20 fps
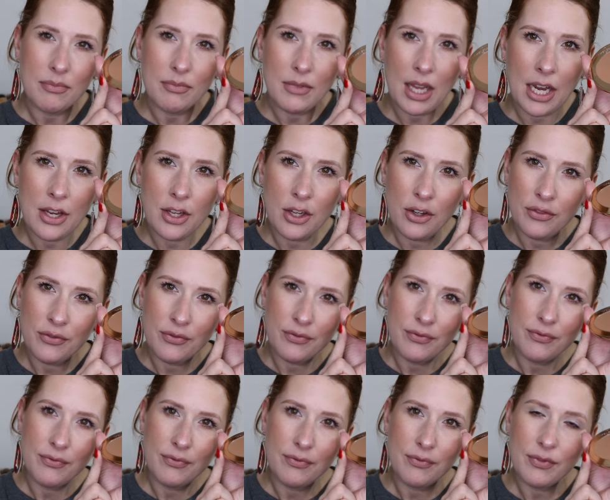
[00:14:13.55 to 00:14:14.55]
Can you?
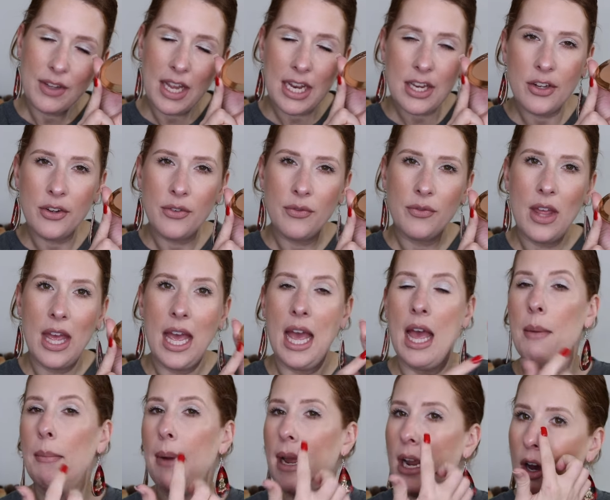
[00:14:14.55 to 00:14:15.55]
Can you?
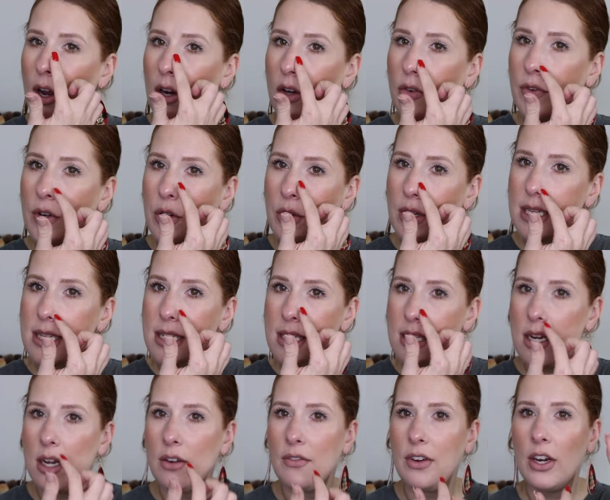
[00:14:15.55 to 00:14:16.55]
My autofocus
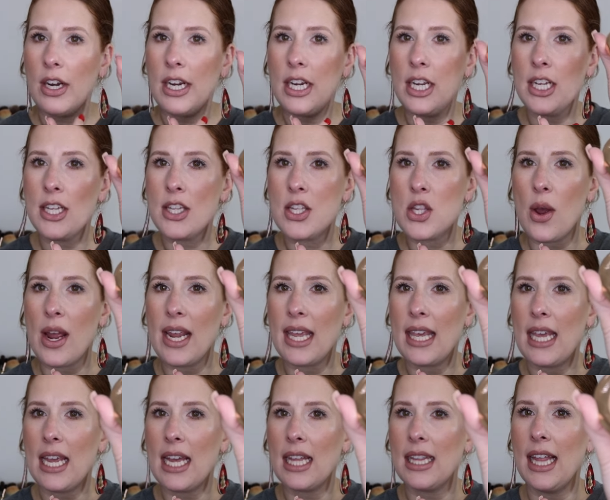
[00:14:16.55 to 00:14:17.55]
is not very good, so I
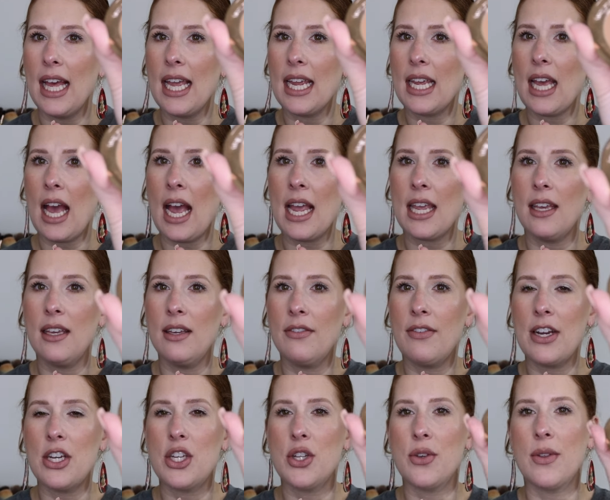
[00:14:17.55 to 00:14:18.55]
can't like, I, if
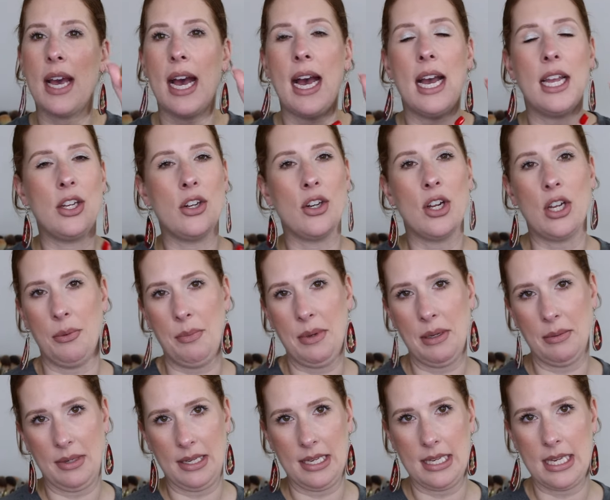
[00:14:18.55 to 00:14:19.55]
I do that, you're not gonna be
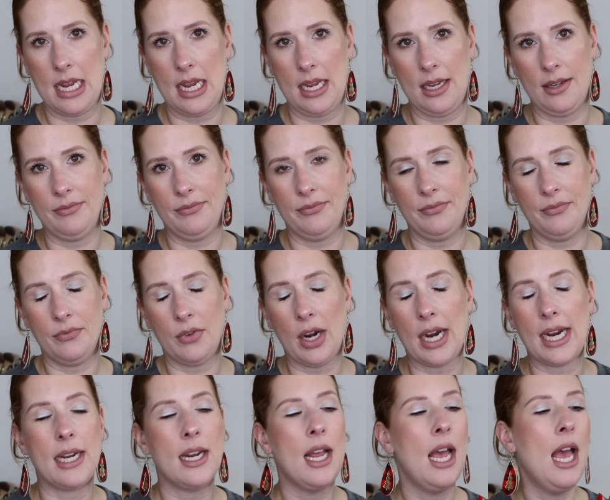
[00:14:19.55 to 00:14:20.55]
able to see it,
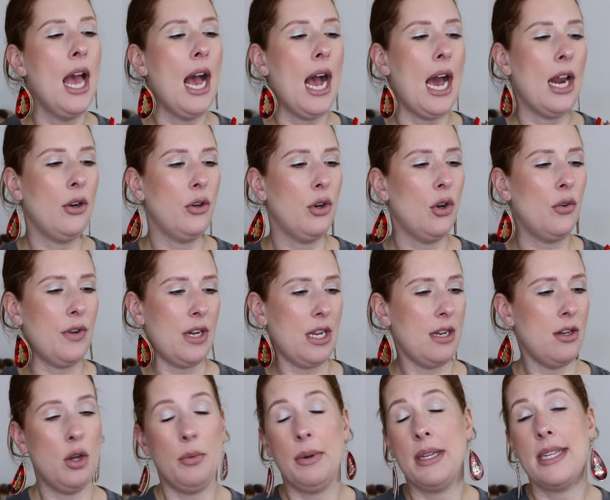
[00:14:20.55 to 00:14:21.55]
right? I don't know
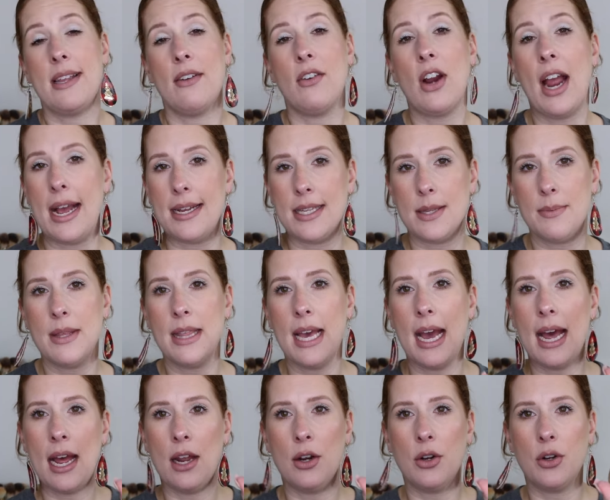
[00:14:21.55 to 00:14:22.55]
if, nobody's ever asked me
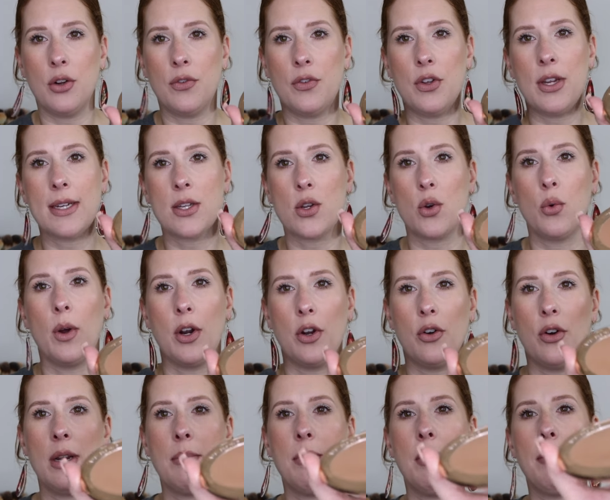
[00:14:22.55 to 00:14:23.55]
that. I don't know if you guys are
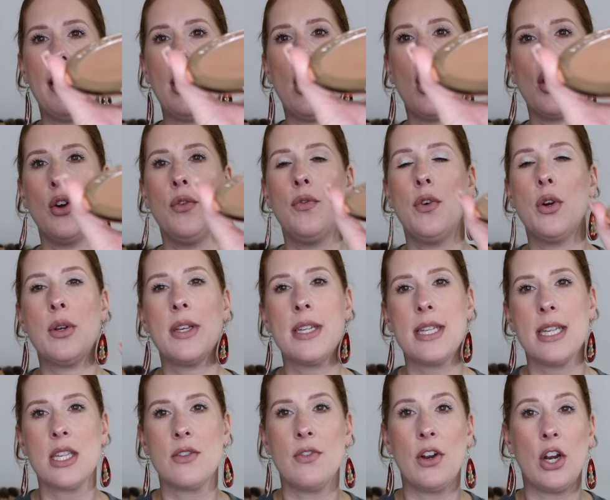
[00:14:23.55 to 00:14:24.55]
wondering, but my
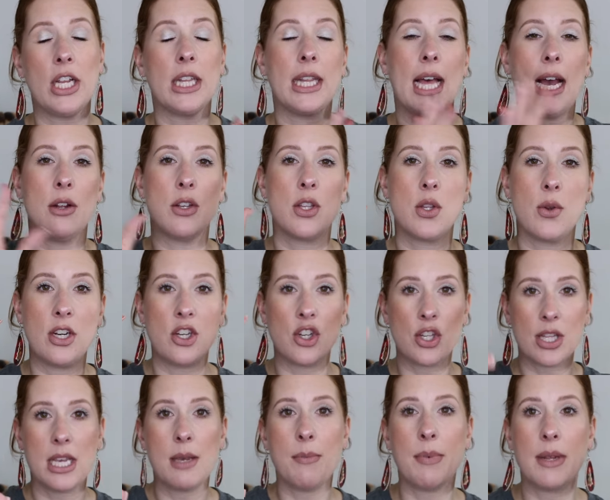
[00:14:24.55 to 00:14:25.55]
autofocus is very loud, so I
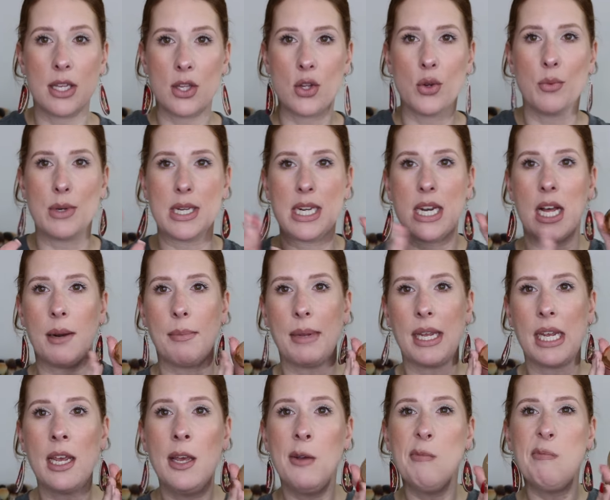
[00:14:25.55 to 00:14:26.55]
just keep it zoomed in on
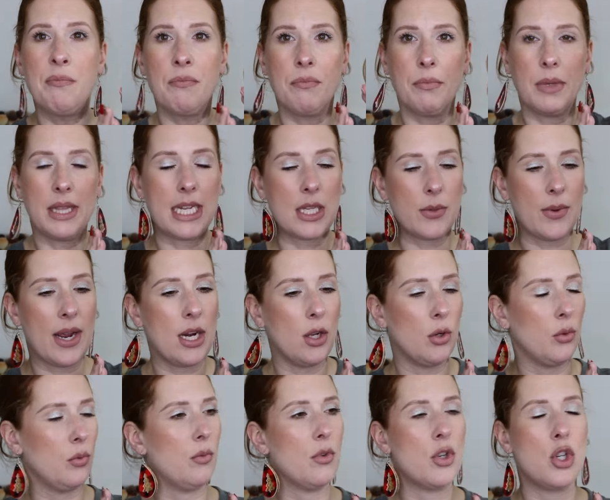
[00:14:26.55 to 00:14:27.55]
me, but that's why I
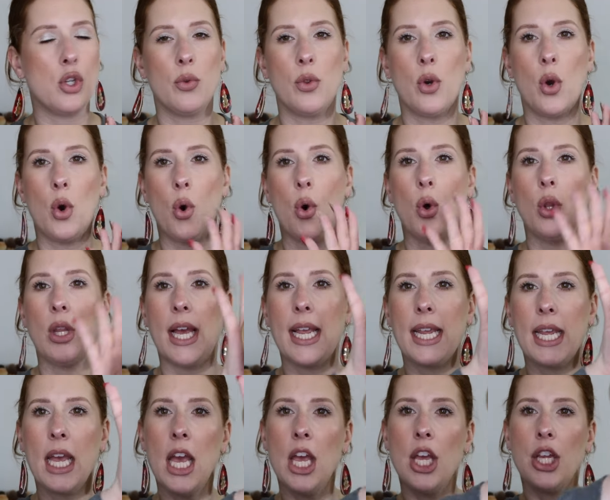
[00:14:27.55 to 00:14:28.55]
don't do the whole
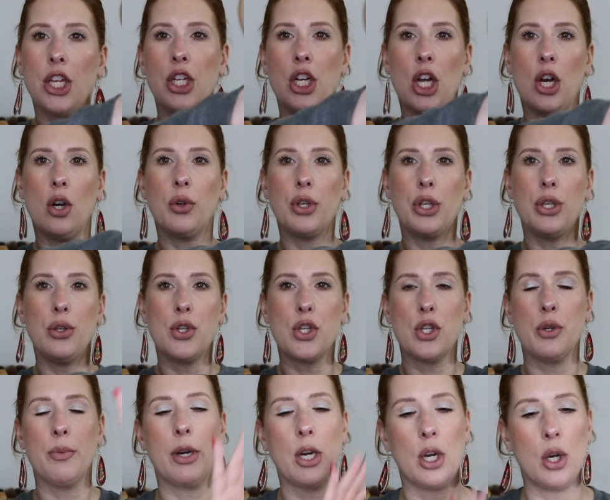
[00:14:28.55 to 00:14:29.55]
like, you know,
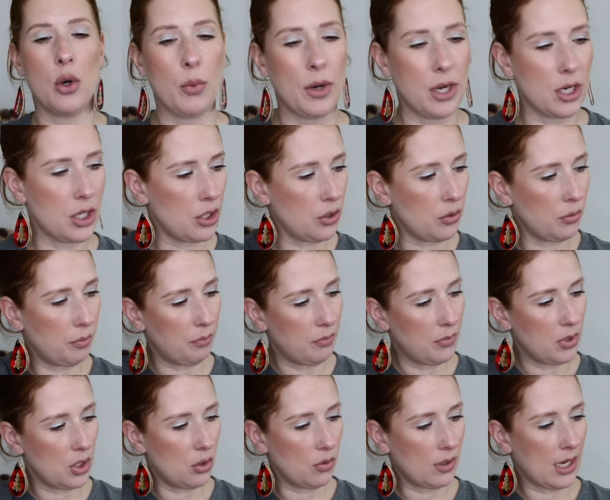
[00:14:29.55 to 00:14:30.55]
YouTuber where you,
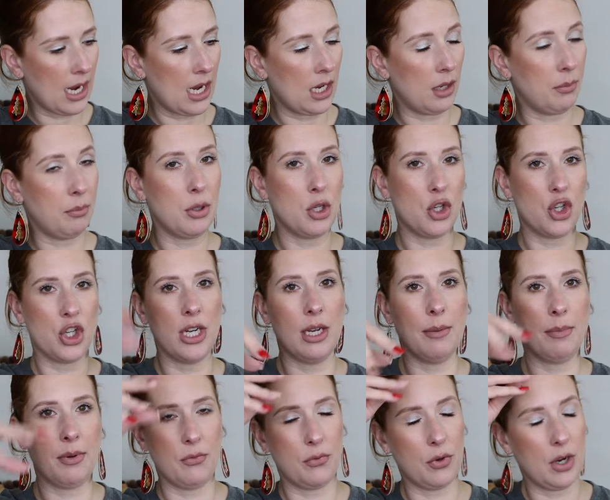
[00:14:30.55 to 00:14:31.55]
you kind of push it
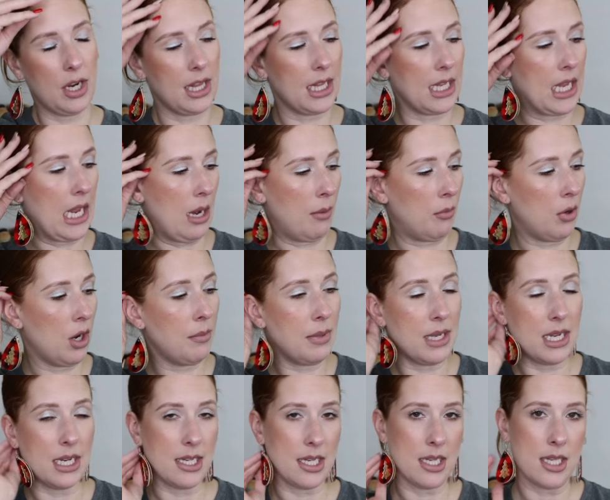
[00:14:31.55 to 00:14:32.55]
up in front of the camera
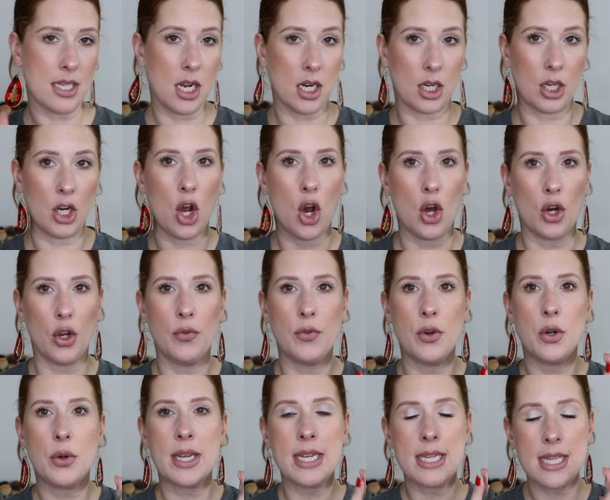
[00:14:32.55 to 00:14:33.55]
because it's not gonna
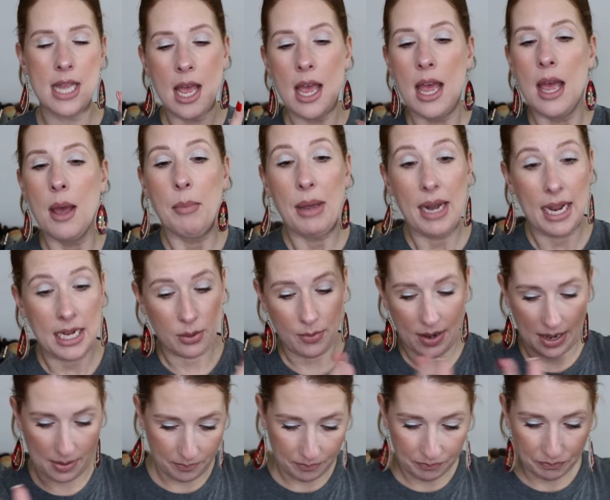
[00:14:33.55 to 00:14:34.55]
autofocus. But
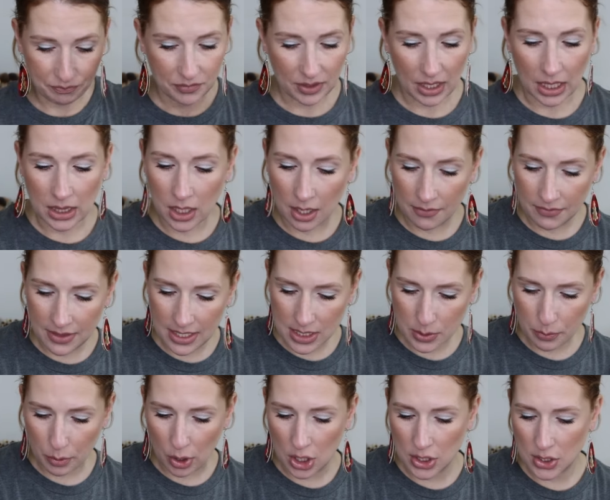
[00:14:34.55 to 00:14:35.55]
anyway, love
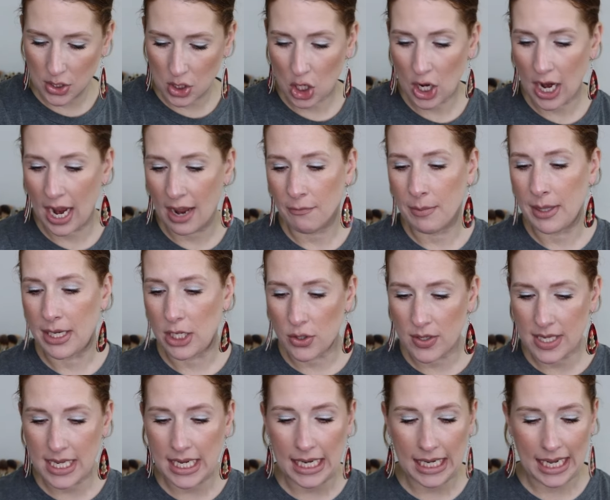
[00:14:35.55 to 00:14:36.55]
this bronzer. I've been
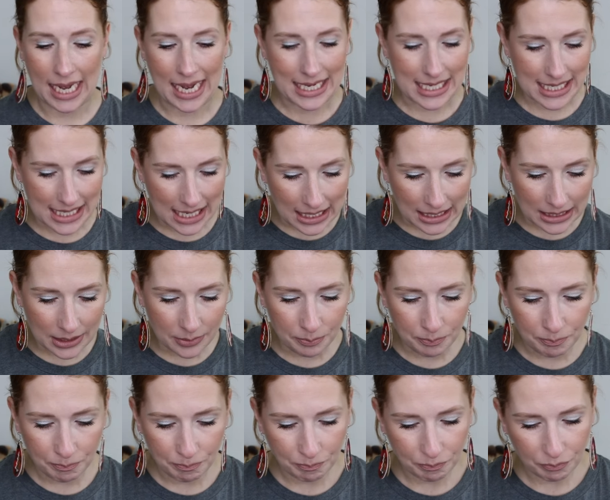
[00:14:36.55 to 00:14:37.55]
using it a ton.